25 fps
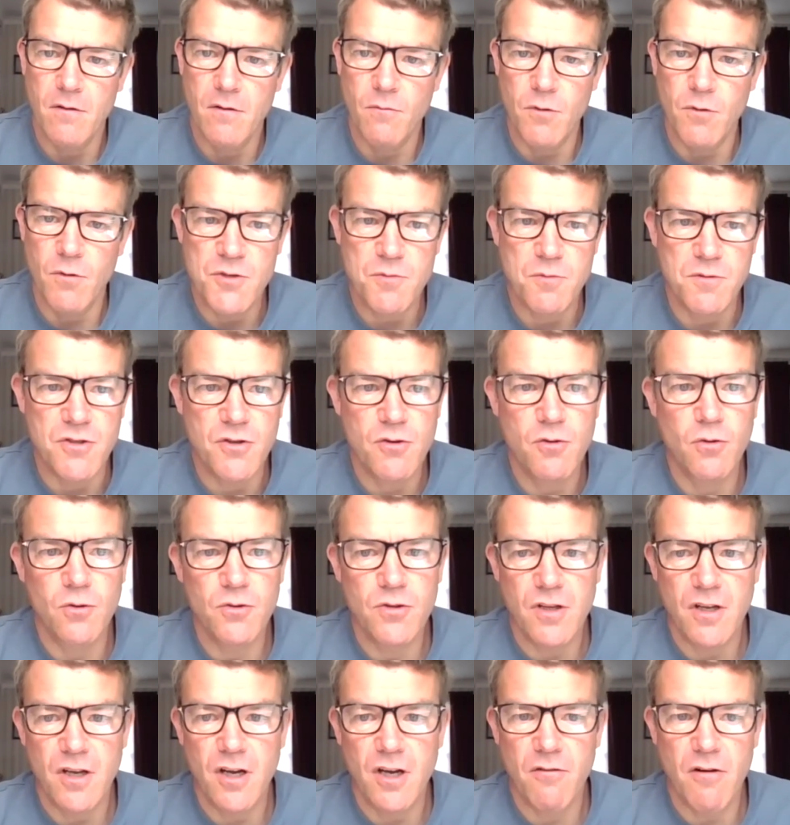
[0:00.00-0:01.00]
which was
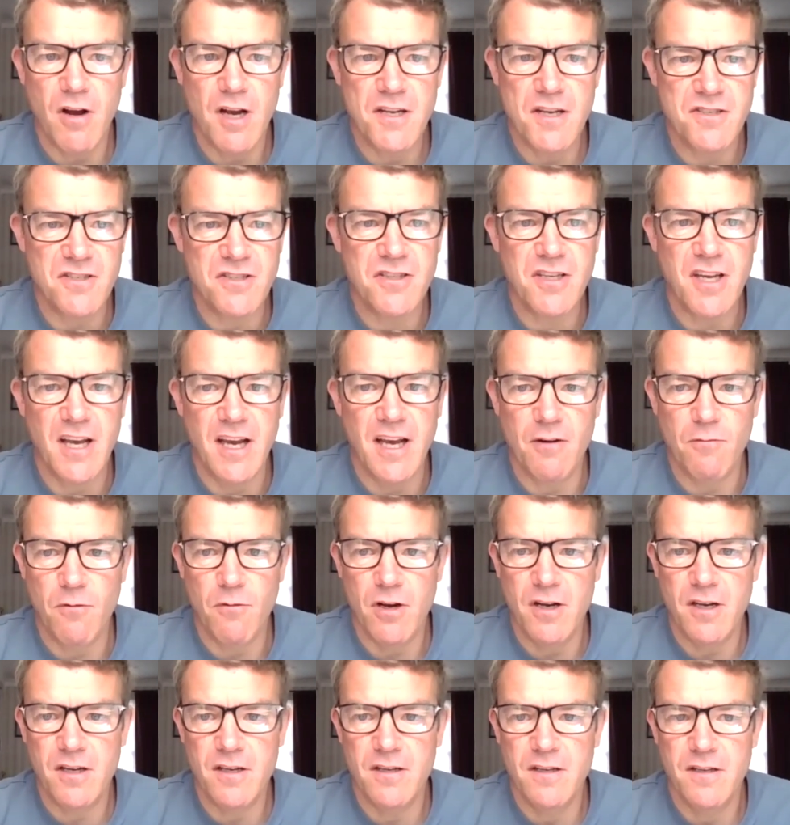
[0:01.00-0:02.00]
called Horizon Scan
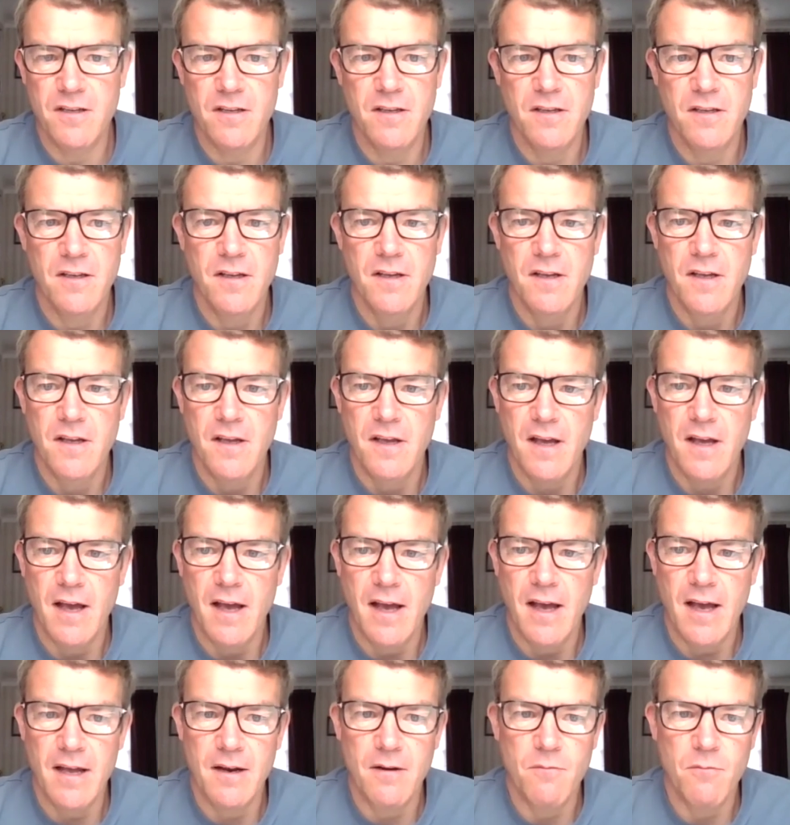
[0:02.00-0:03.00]
work,
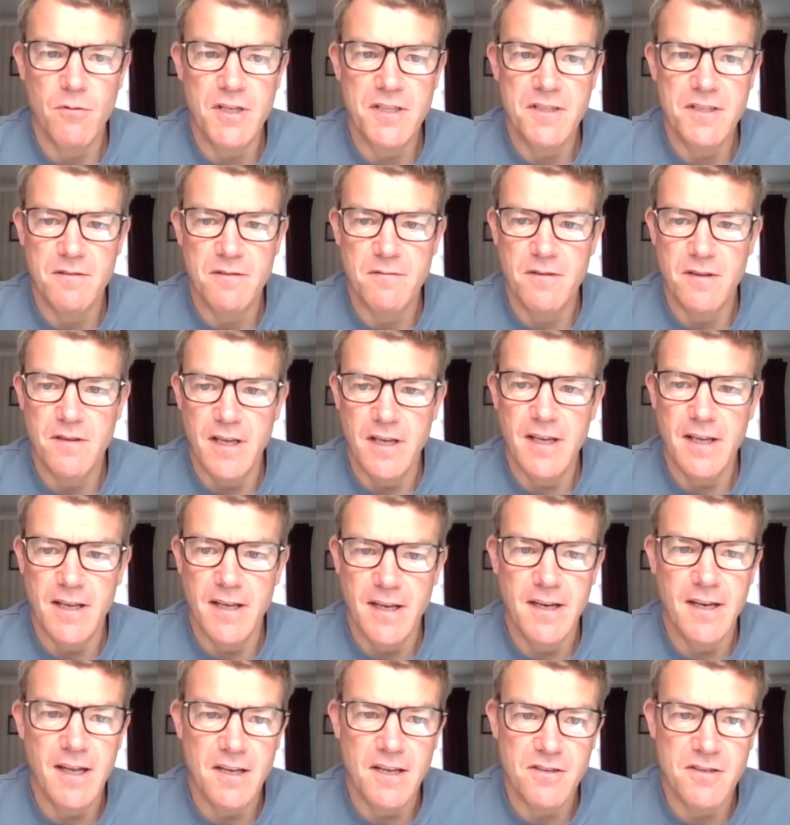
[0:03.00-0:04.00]
and we it,
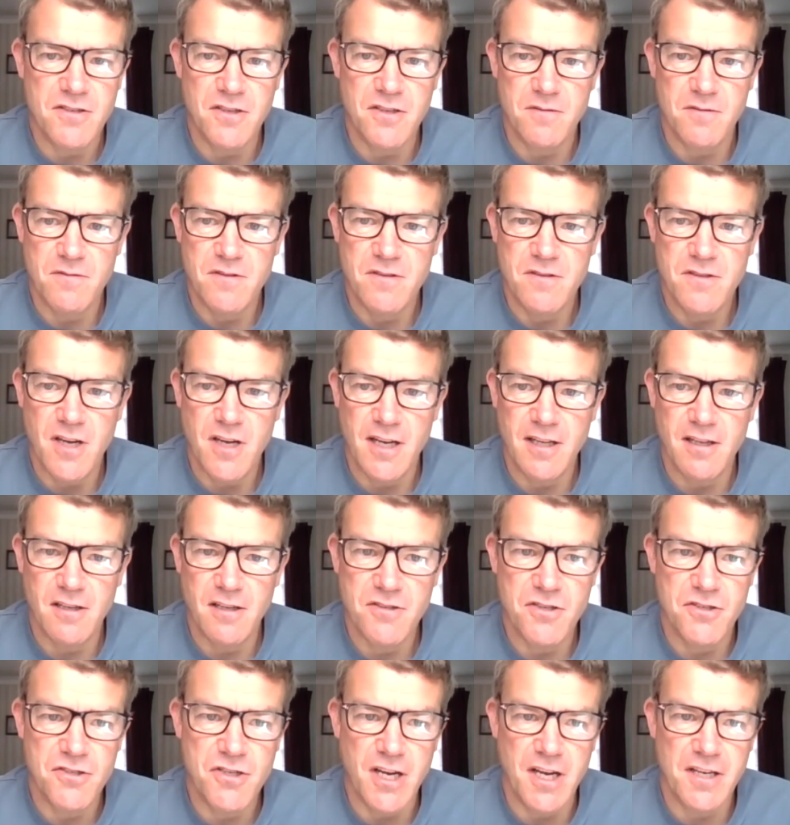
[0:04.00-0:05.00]
it, as the title
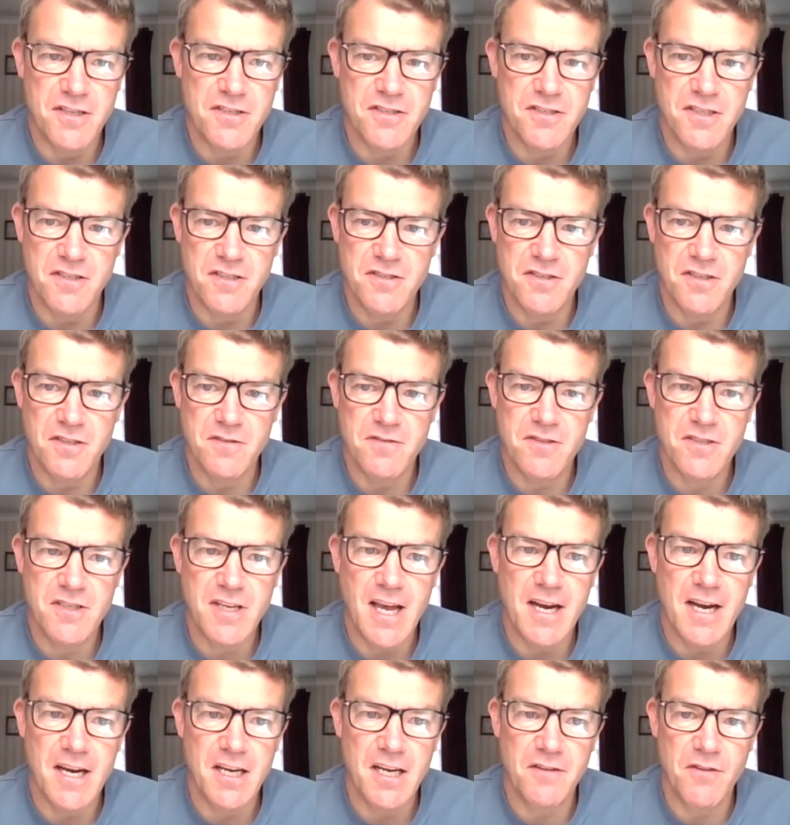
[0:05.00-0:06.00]
suggests, it's a
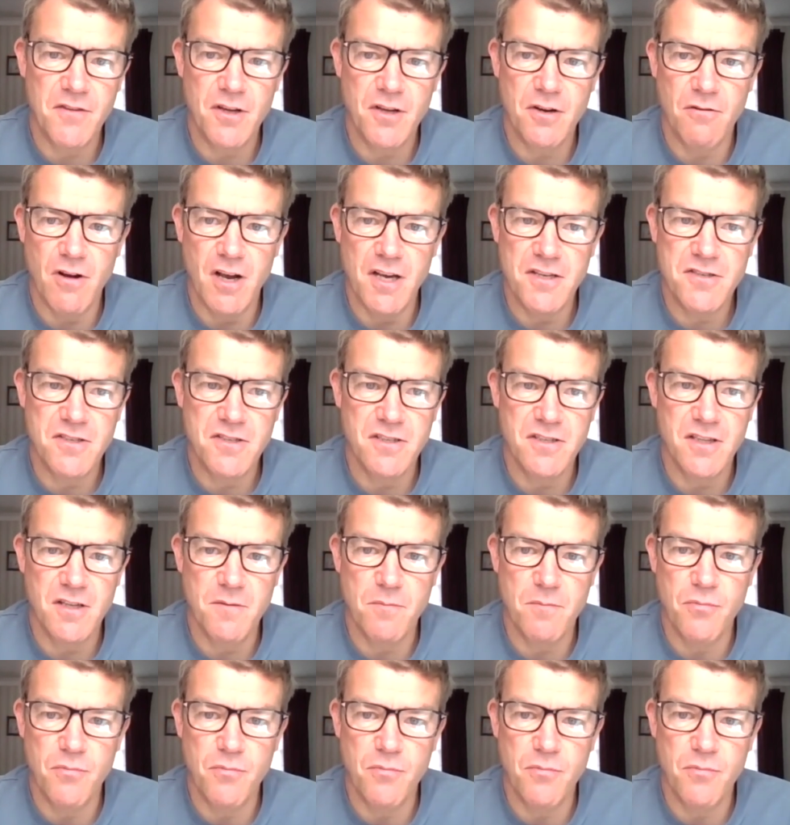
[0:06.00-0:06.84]
scanning of the horizon in the